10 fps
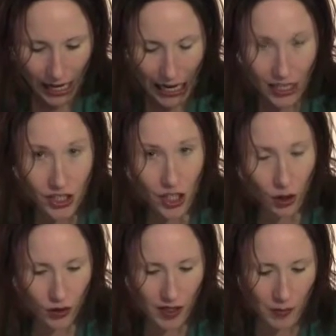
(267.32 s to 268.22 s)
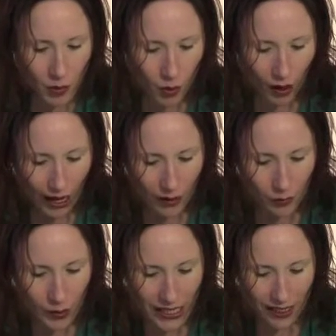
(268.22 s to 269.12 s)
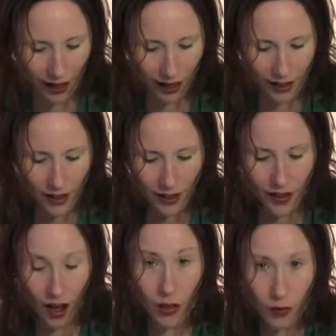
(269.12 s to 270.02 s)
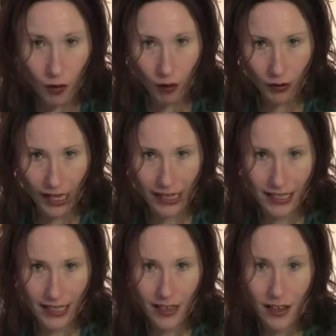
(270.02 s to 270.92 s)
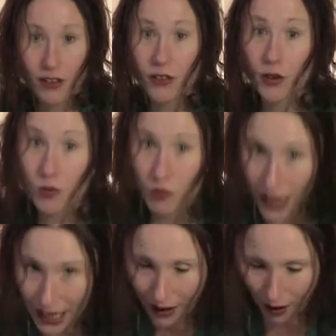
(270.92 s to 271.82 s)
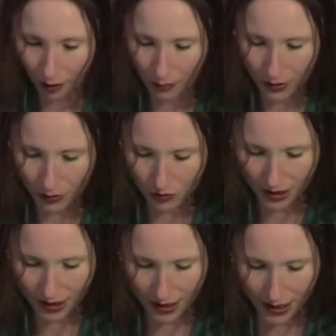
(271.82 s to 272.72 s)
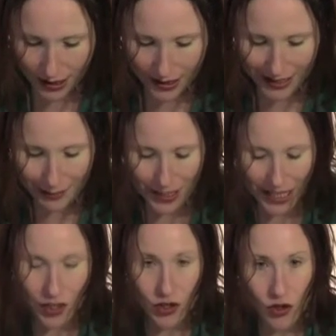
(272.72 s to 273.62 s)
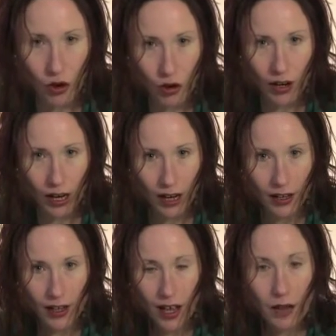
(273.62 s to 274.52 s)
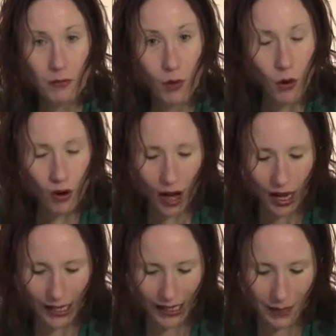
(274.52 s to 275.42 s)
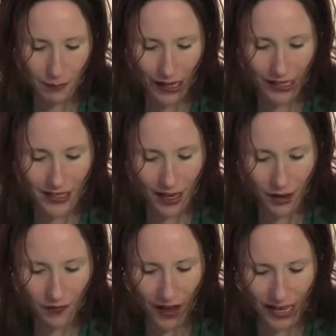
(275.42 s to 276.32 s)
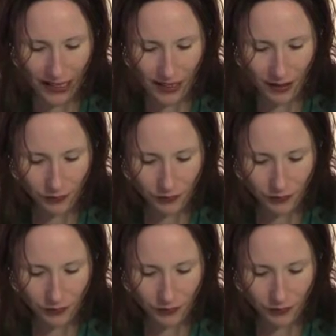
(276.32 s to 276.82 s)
As she got smaller and weaker, the other old lady, the real Aunt Mildred, seemed to get stronger and more colour came back into her face.